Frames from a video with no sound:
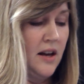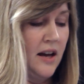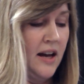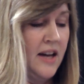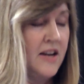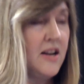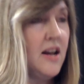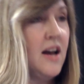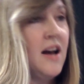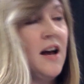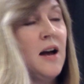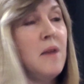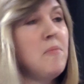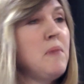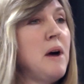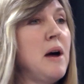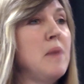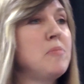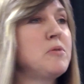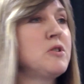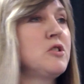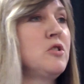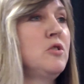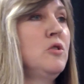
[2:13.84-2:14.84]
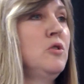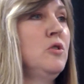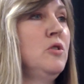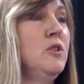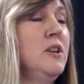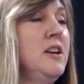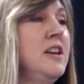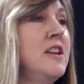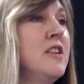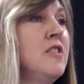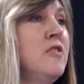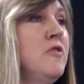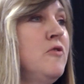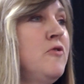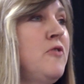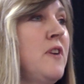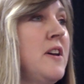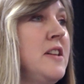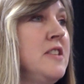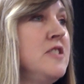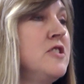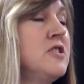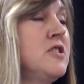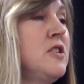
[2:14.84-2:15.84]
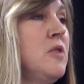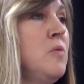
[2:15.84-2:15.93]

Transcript: And I'm absolutely convinced